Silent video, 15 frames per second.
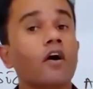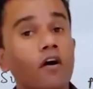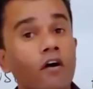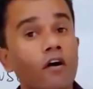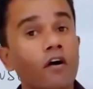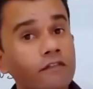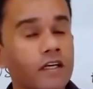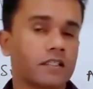
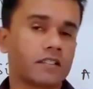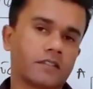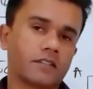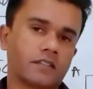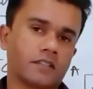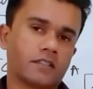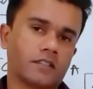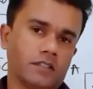of
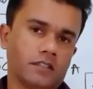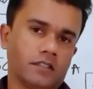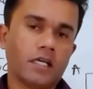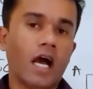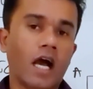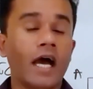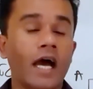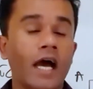
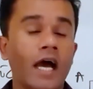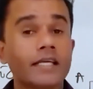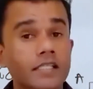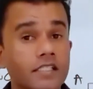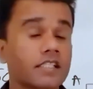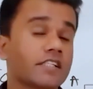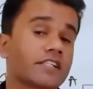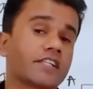high
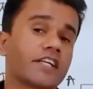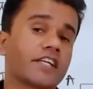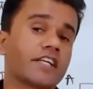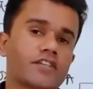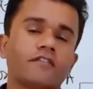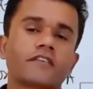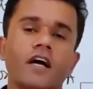concentration of